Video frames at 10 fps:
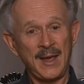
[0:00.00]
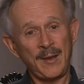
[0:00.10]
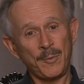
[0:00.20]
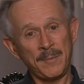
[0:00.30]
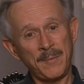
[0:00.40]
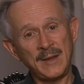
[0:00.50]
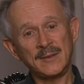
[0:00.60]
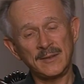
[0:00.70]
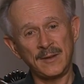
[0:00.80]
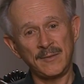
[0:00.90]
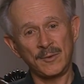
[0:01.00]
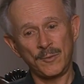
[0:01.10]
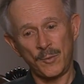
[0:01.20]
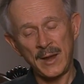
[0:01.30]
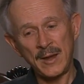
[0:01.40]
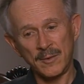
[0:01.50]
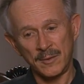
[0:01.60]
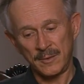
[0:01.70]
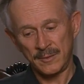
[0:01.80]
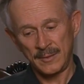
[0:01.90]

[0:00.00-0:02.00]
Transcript: And what makes us even greater